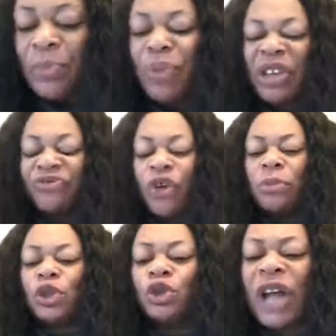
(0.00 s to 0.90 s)
But
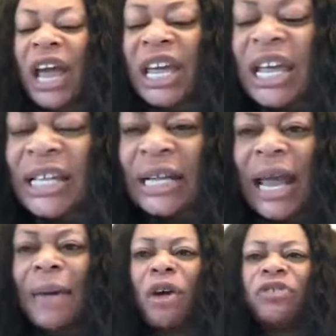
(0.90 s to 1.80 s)
from today, in the
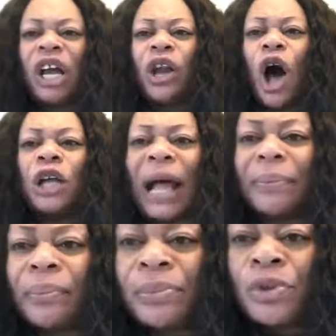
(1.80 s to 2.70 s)
name of the Lord,
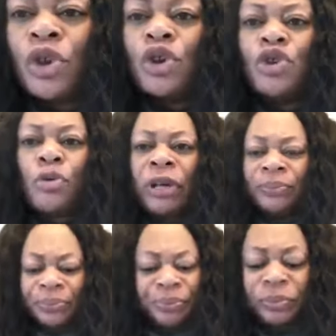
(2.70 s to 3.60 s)
you
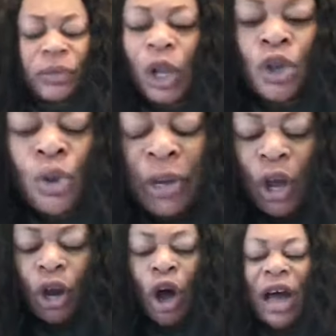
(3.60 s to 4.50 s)
will
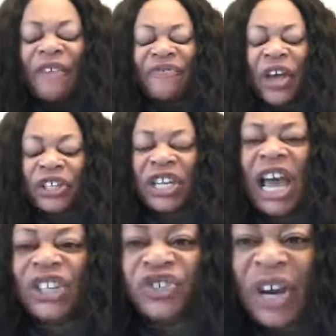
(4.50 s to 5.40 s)
no longer face
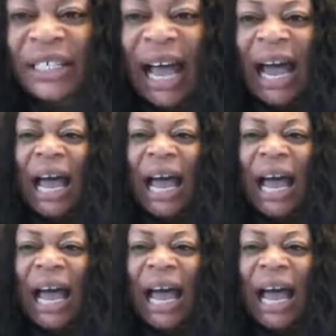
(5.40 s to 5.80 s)
hatred.